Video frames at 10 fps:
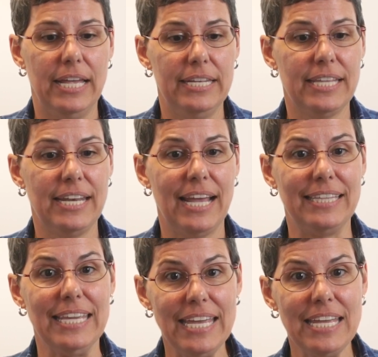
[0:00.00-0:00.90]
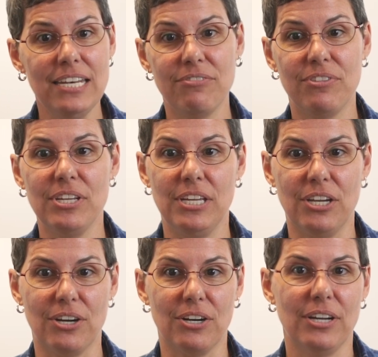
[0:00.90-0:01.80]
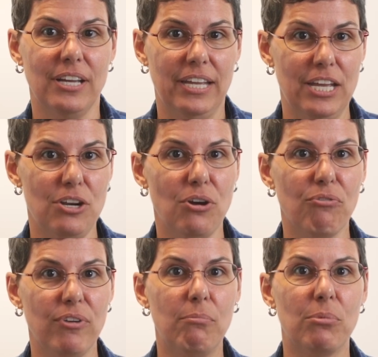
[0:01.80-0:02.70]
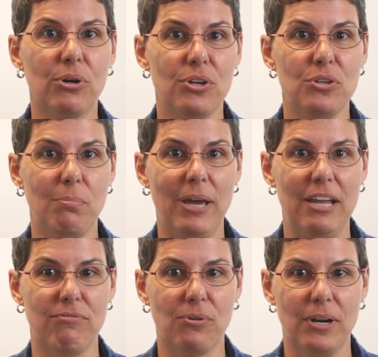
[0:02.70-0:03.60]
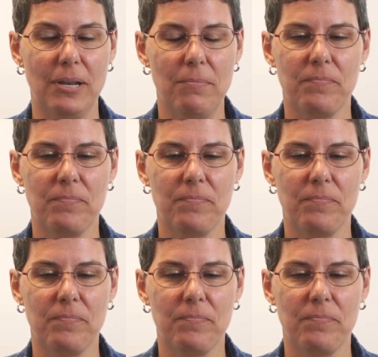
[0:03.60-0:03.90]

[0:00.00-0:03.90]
Then at the end of the year, in November, you pay for it.